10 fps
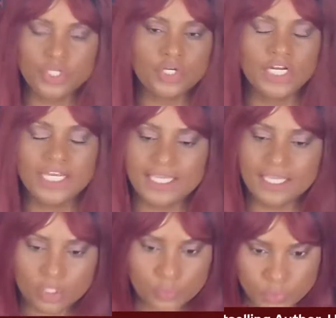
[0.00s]
You're going to
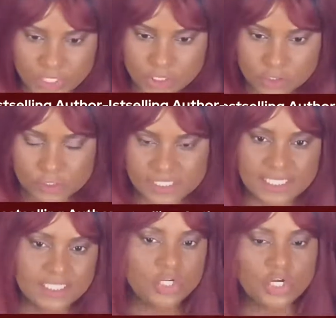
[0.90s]
get the
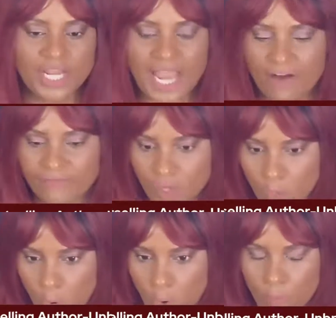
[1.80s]
resources. You're going to have
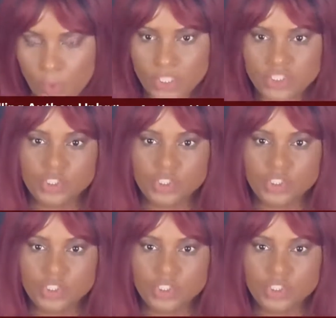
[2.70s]
the homeworks.